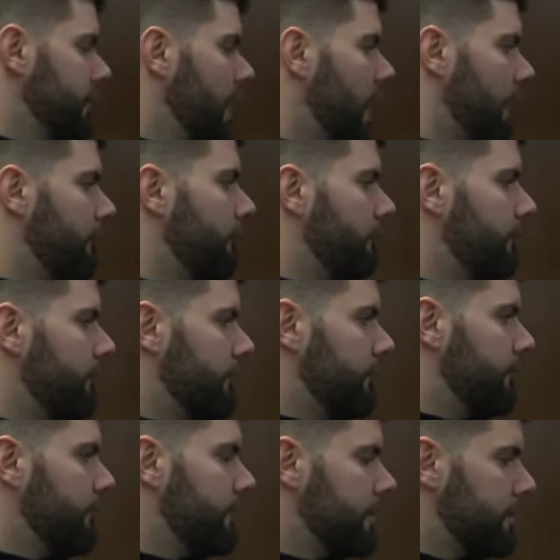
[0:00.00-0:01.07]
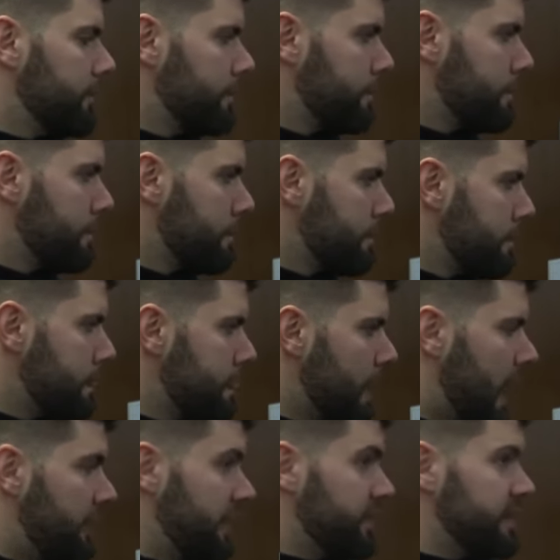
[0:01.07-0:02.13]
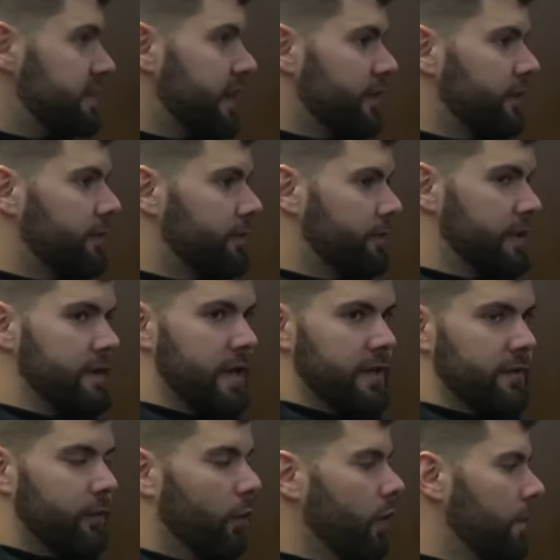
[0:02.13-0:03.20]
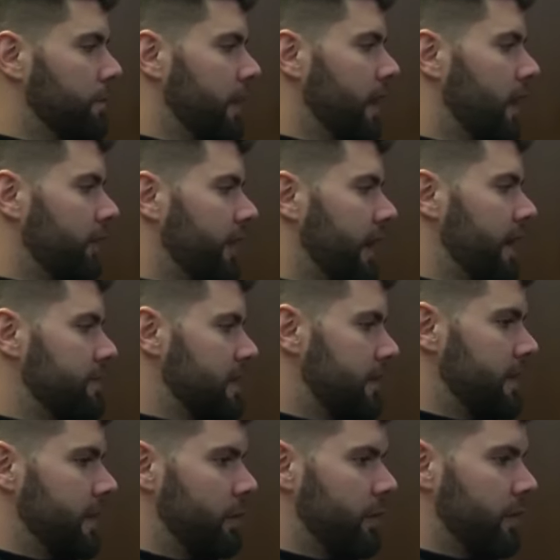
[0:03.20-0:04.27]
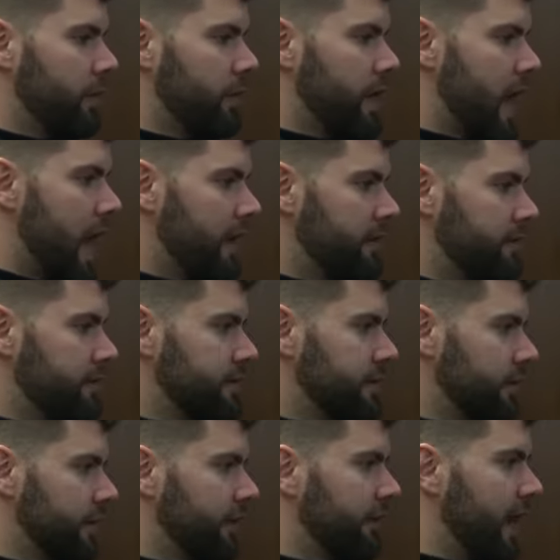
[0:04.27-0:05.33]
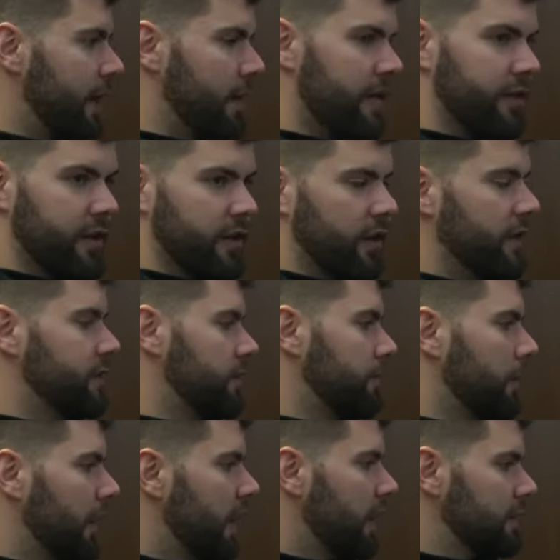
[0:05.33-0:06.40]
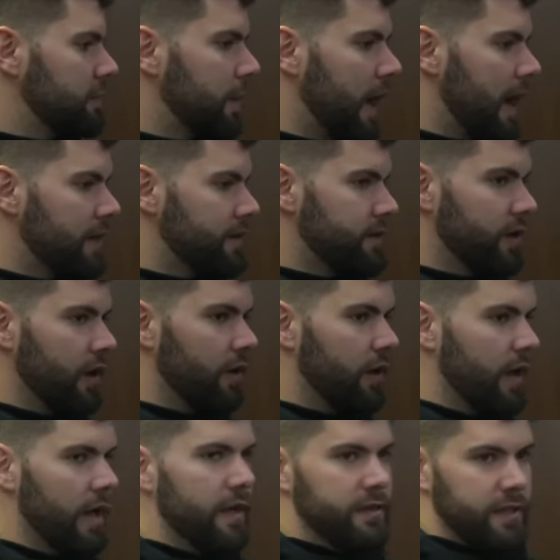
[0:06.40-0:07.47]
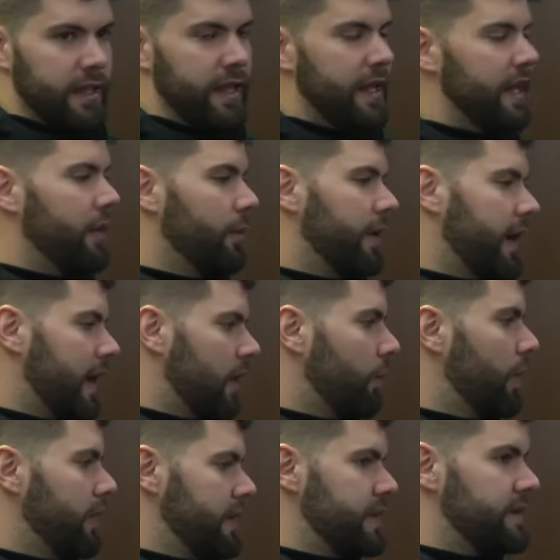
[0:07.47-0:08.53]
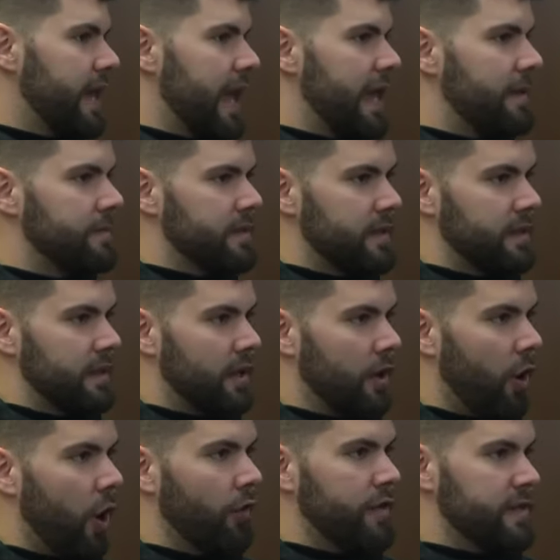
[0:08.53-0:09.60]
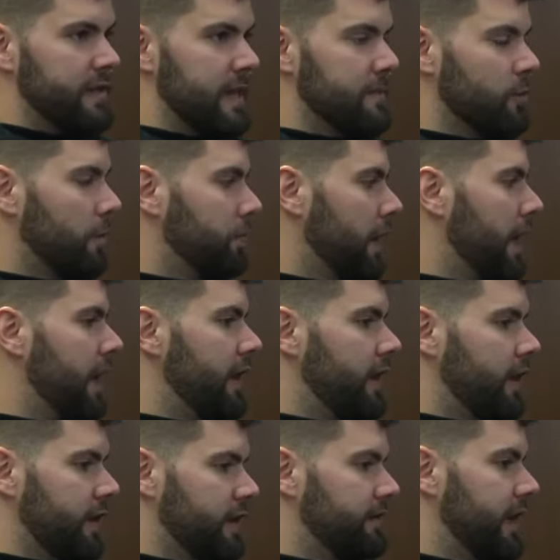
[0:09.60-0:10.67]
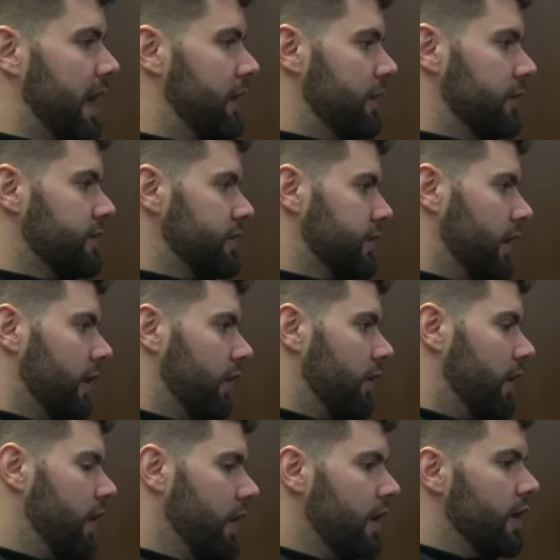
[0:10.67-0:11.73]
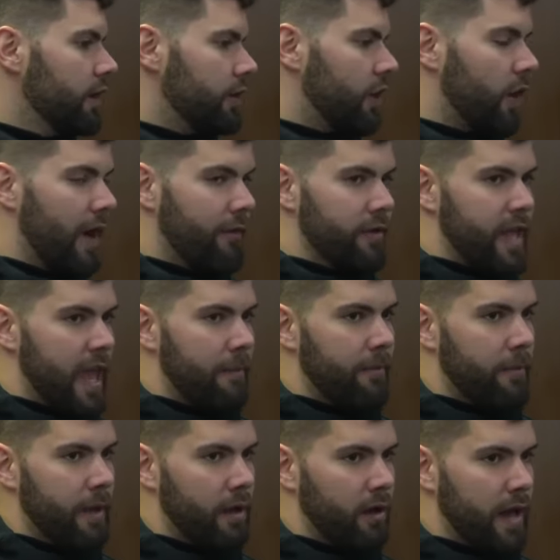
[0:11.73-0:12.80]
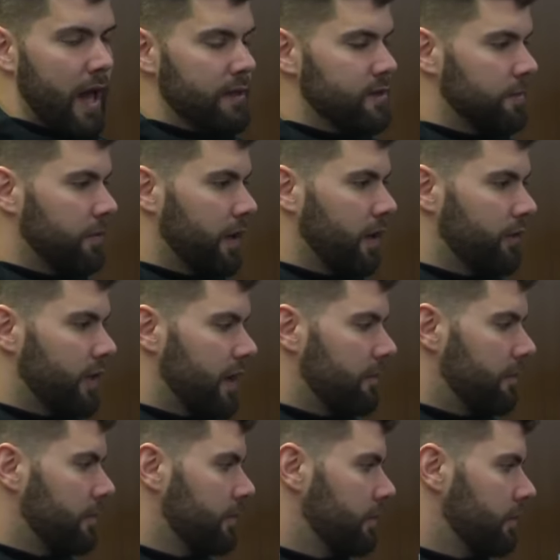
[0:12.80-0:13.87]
Yeah. In his mind, you feel the same way? I think these next the next four are playoff games. I mean, we're we're not solidified. We haven't clinched a playoff spot. So to get in, we got to win these games, and all these teams we're playing are contenders. So, you know, every game from here on out's a playoff game.